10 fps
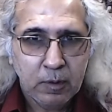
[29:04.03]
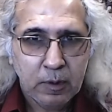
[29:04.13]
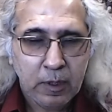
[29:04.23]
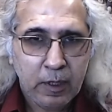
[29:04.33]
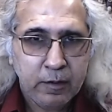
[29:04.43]

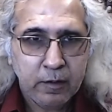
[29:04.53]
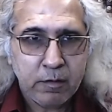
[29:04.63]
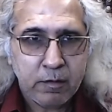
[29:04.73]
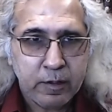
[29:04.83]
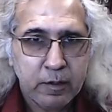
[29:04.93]
and a
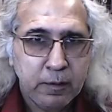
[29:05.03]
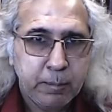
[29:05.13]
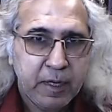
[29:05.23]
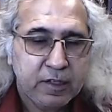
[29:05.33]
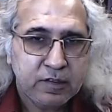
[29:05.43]
real
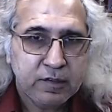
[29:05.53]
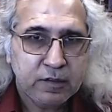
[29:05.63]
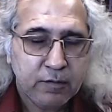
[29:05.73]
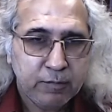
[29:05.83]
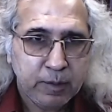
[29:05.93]
praxis
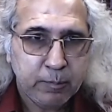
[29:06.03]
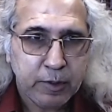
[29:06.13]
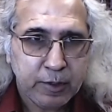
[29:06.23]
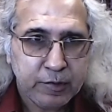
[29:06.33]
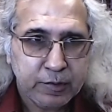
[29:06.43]
of
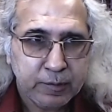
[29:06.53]
liberation.